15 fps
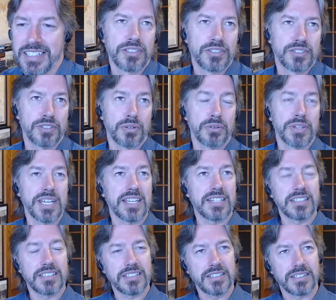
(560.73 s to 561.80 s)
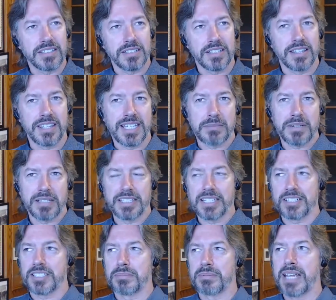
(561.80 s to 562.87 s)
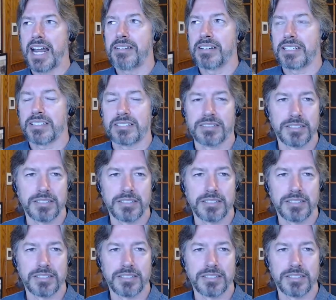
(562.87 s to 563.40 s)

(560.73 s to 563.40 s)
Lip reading: So then you can think about leadership character